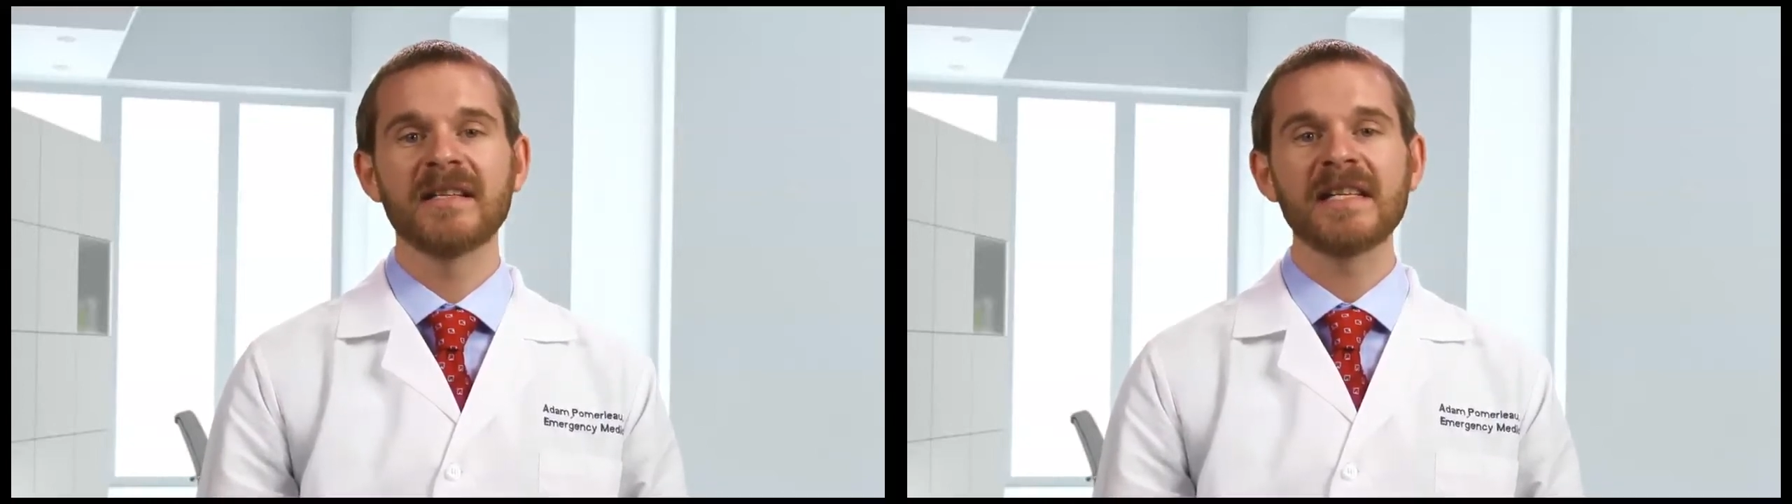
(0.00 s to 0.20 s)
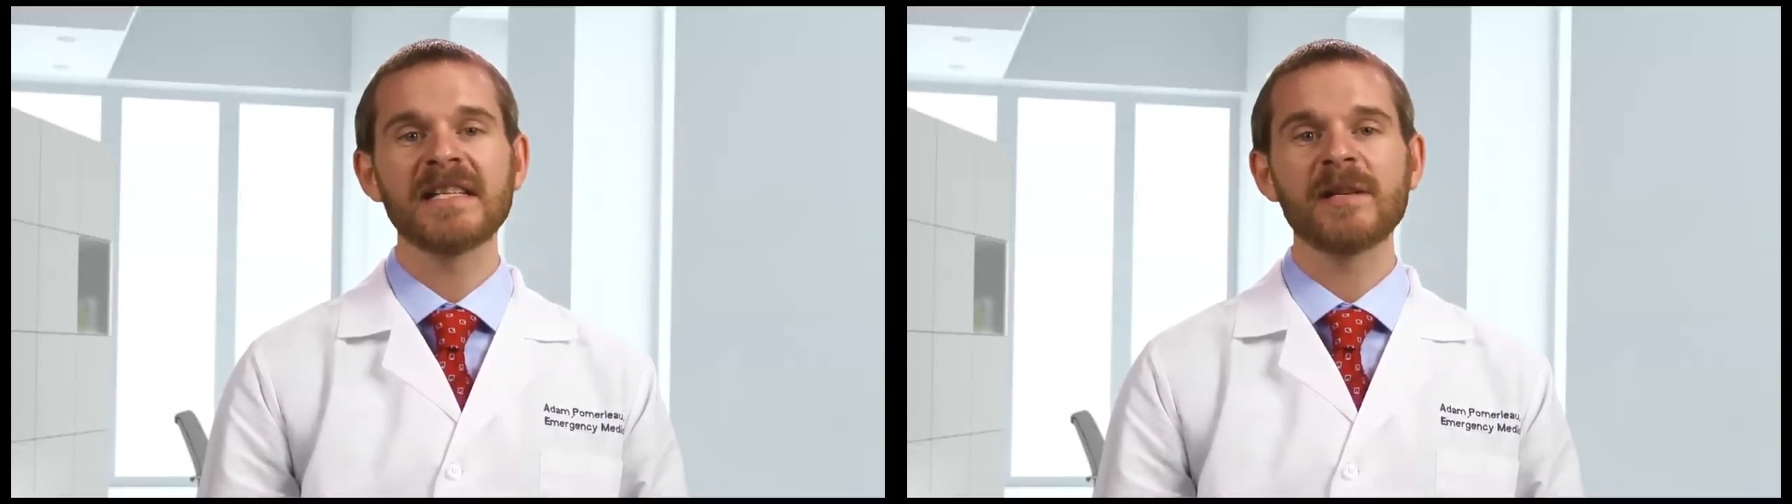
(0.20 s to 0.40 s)

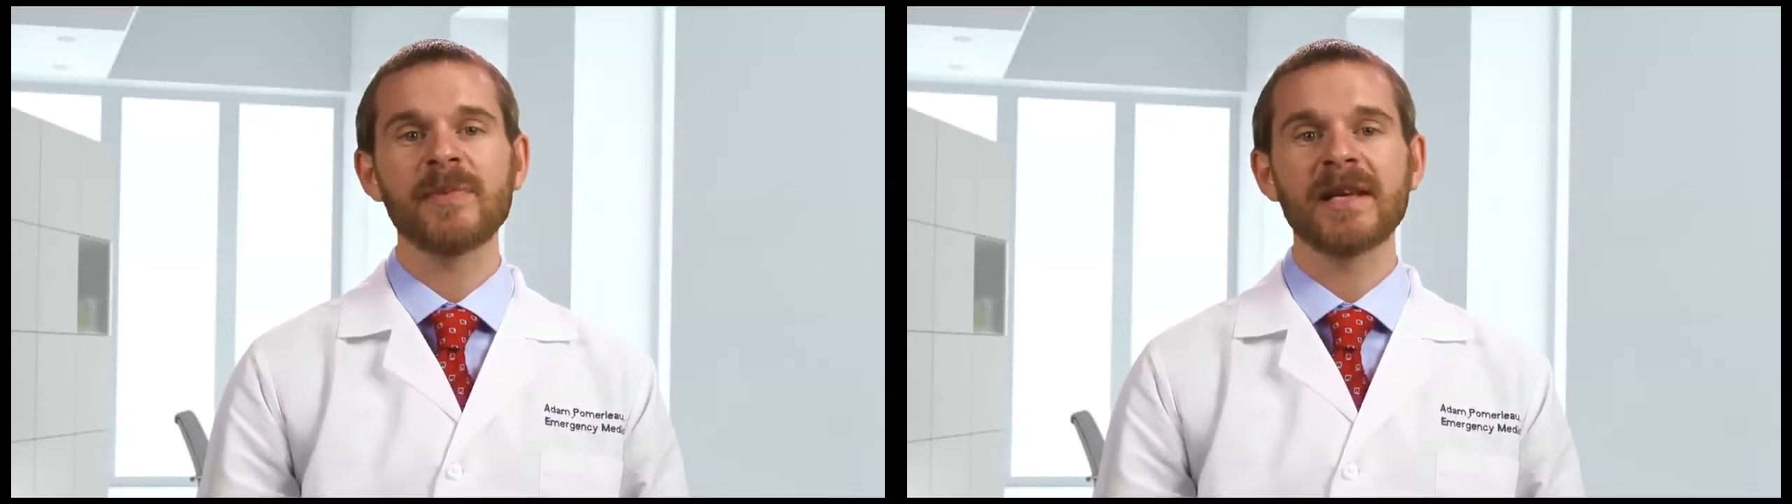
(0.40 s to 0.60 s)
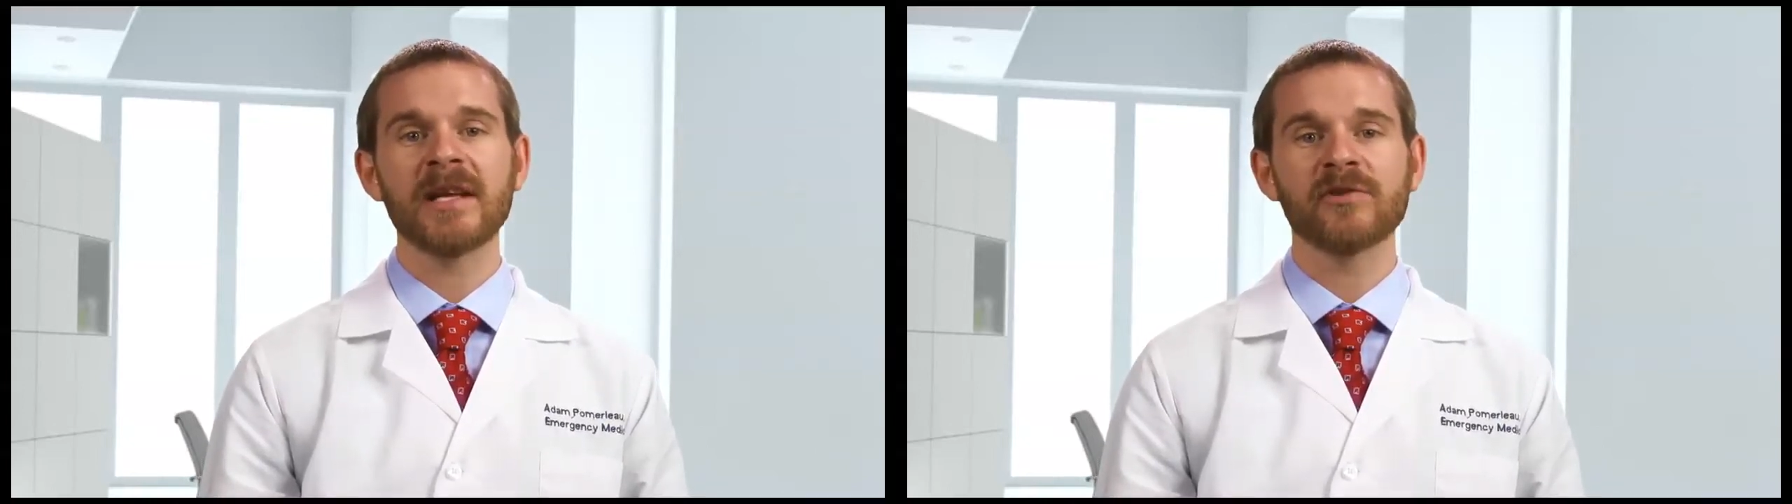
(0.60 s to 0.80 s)

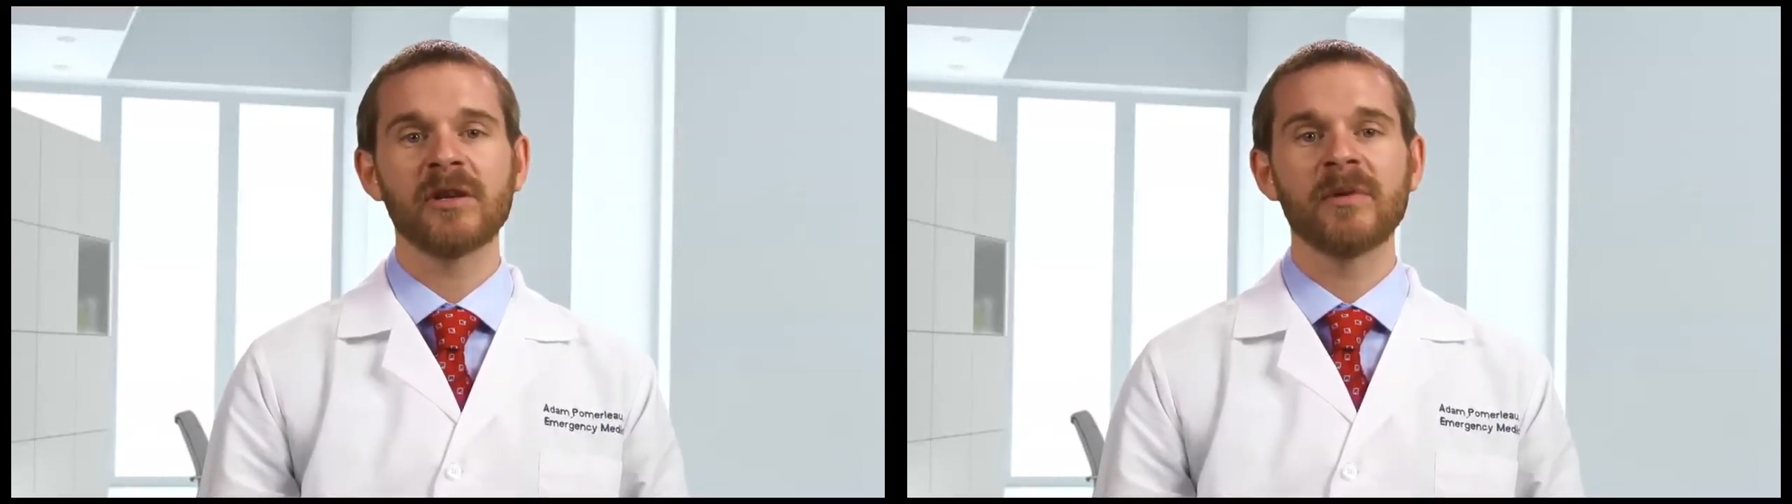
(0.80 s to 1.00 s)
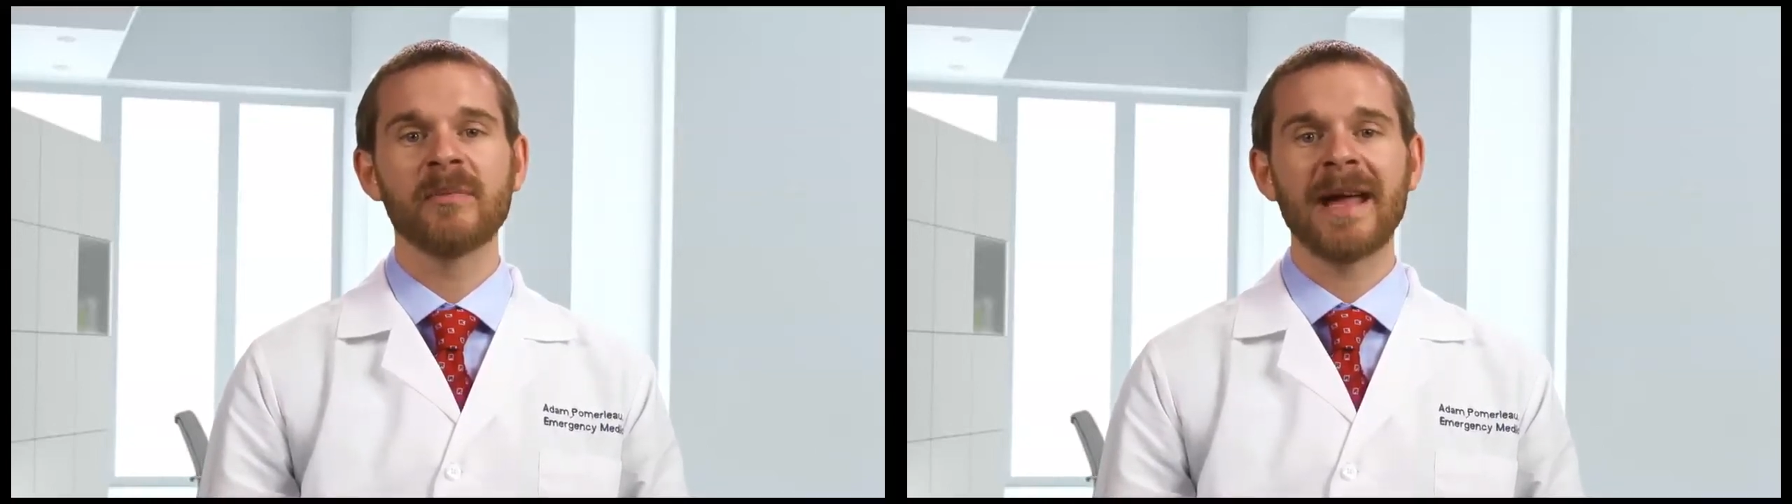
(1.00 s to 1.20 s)
Dtpa
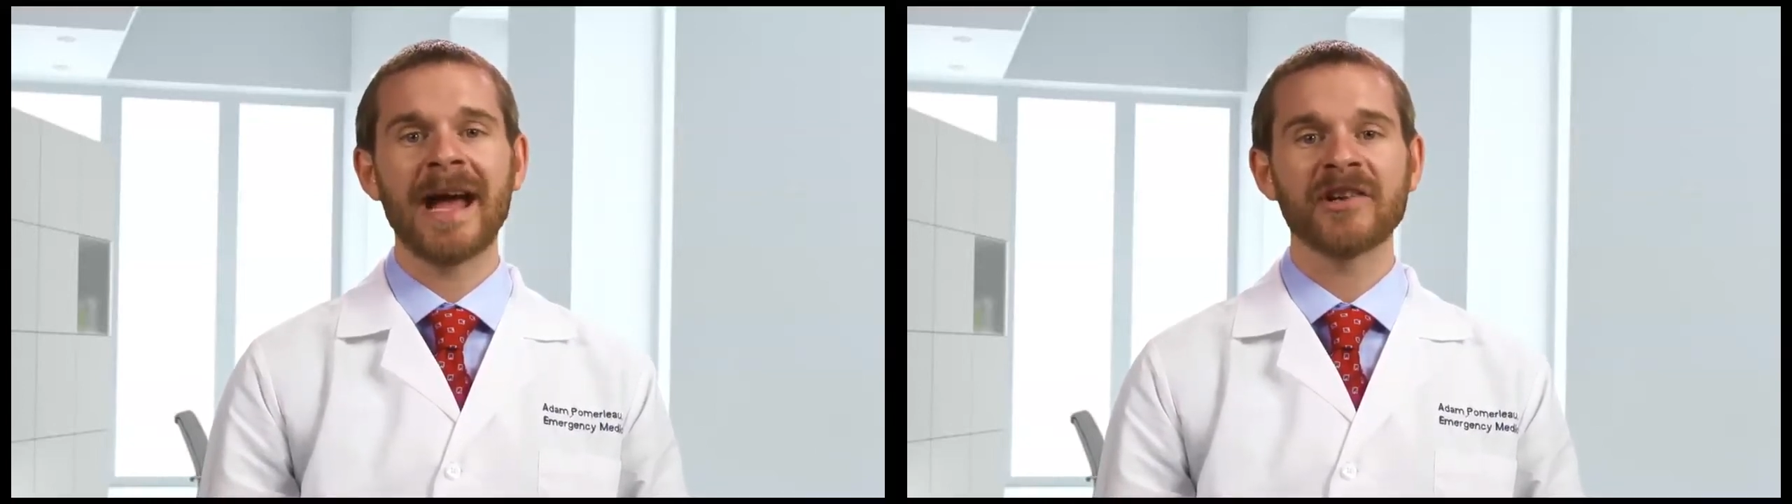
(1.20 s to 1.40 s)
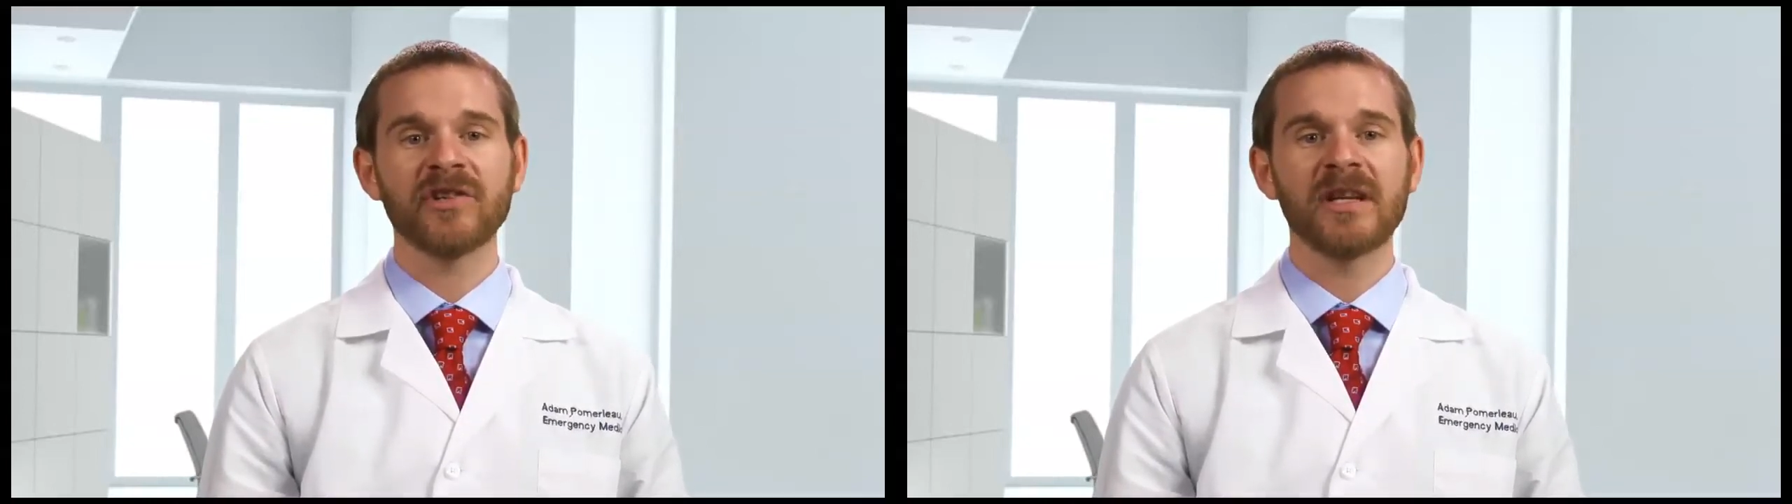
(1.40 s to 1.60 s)
treatment may
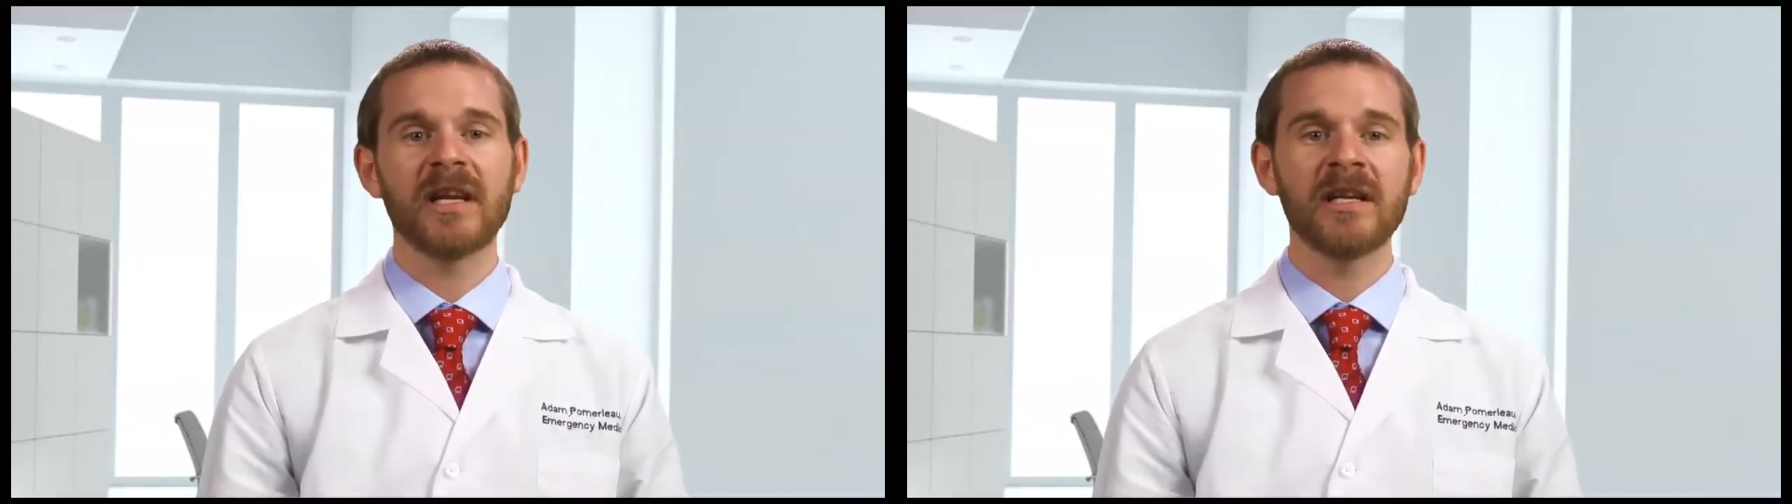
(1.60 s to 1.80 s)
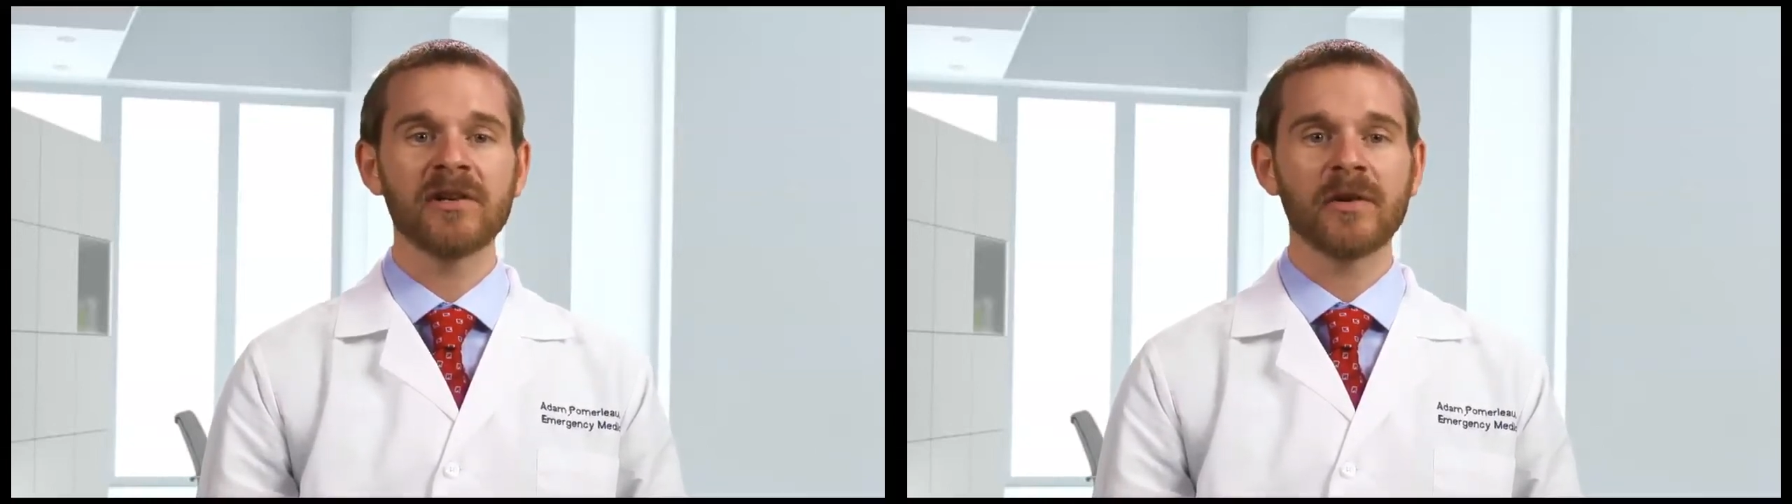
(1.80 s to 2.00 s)
actually
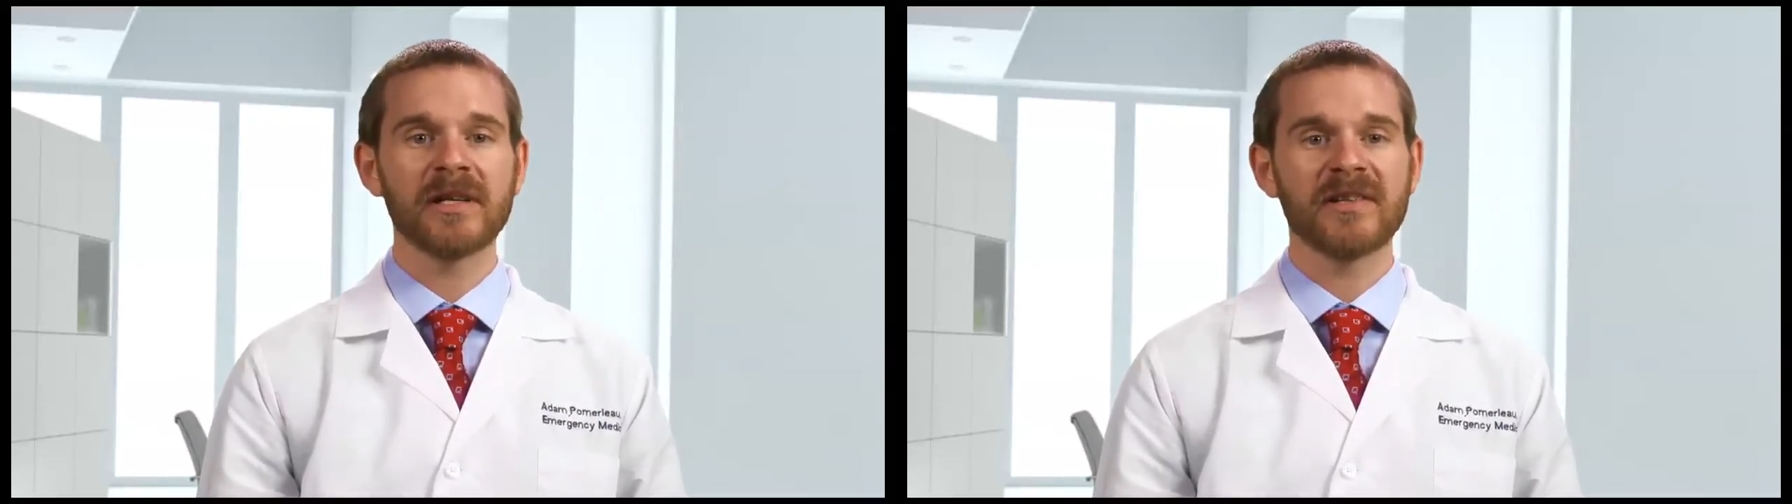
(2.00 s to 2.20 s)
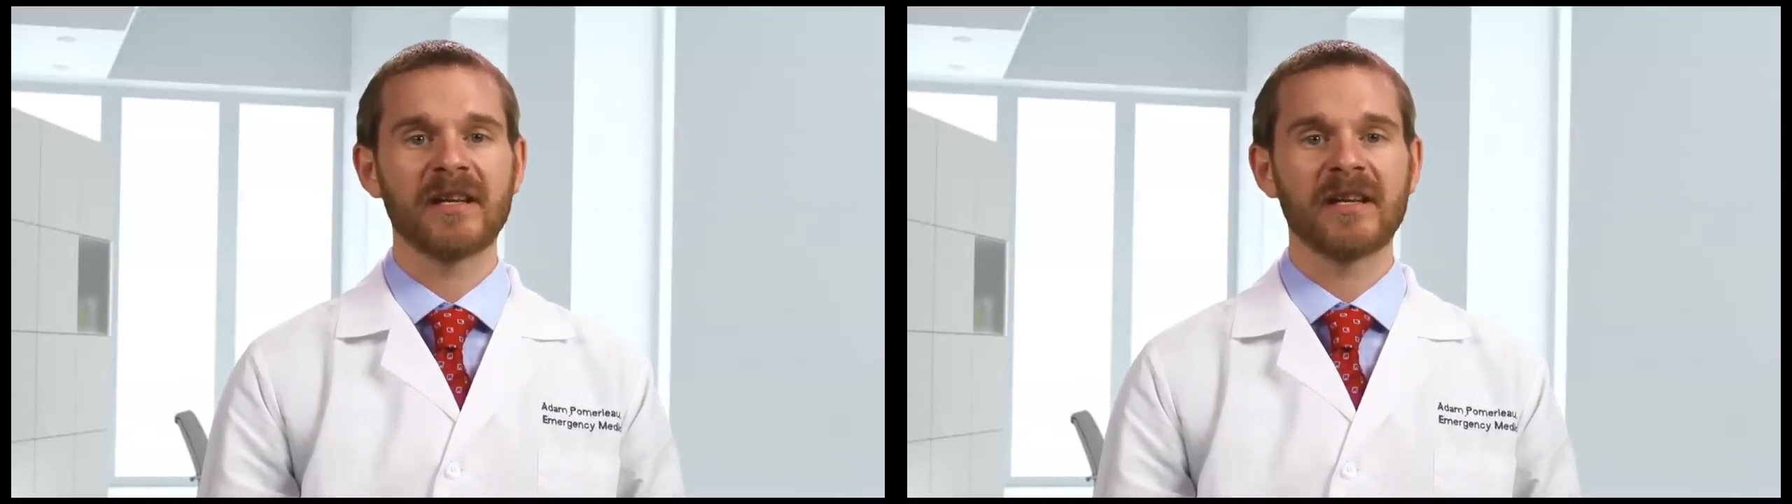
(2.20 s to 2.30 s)
increase